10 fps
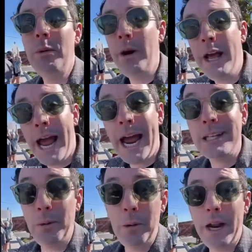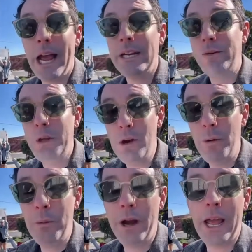We want to act, we want to act for
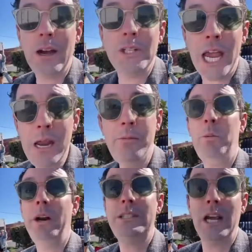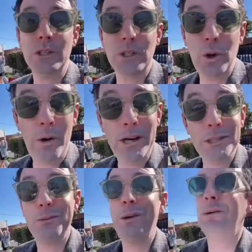you, we want to entertain, we want to tell
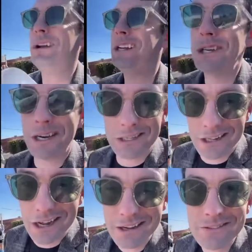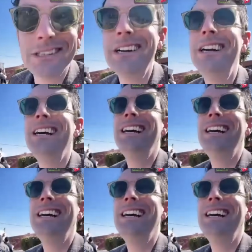stories, we want to change lives.